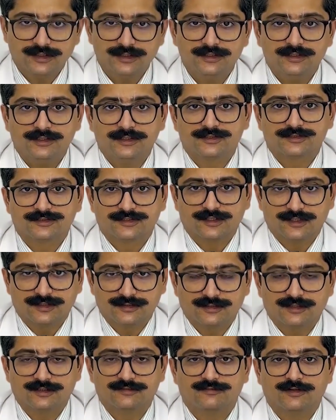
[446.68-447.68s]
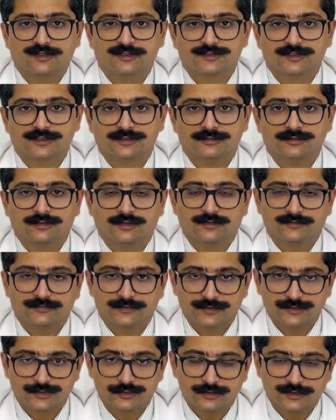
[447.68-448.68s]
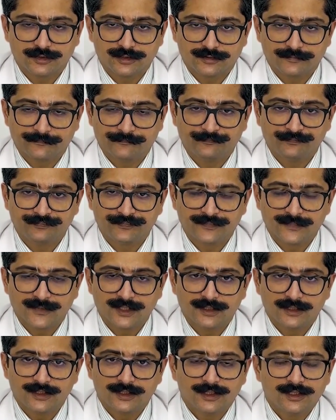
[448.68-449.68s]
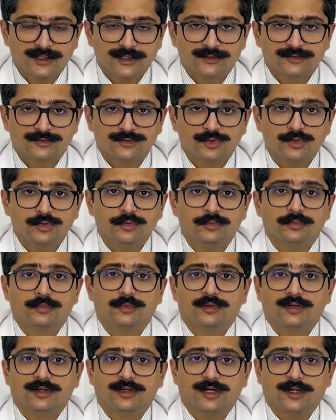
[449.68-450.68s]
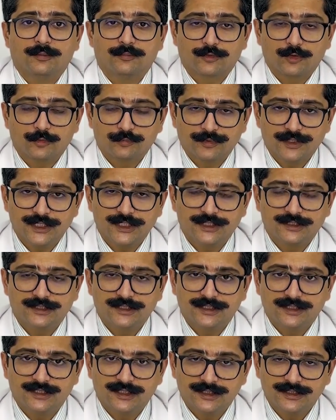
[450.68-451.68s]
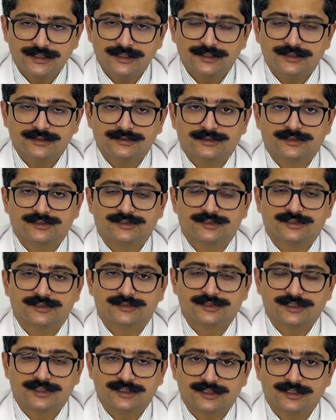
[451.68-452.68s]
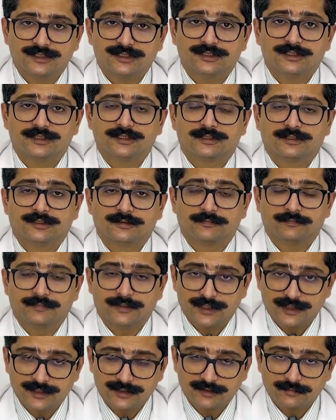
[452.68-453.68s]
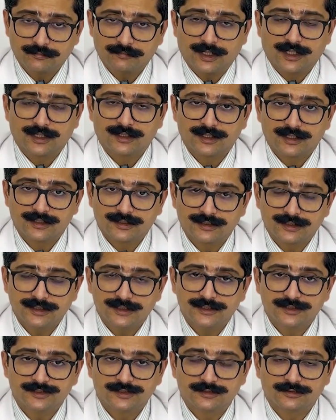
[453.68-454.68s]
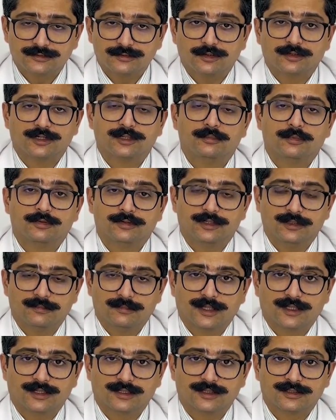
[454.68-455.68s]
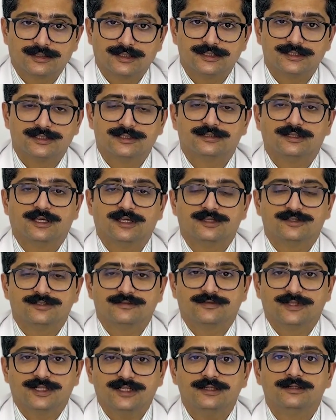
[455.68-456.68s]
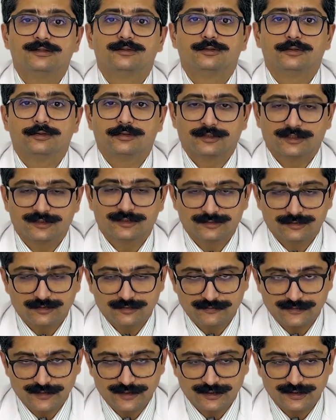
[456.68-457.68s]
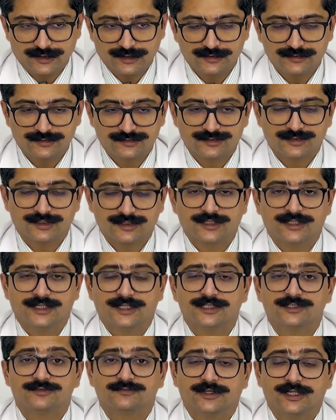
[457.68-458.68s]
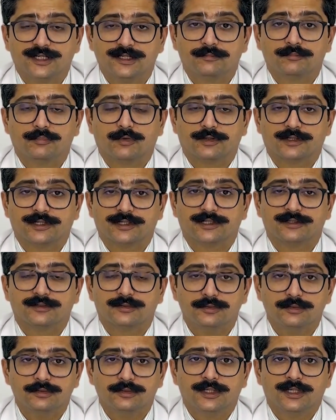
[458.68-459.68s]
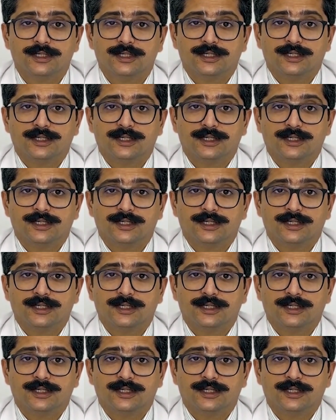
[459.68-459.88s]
the strength and function of your shoulder. So appropriately done, a surgically repaired Bankart lesion or a bony Bankart lesion has a very low risk of recurrence. It's very important to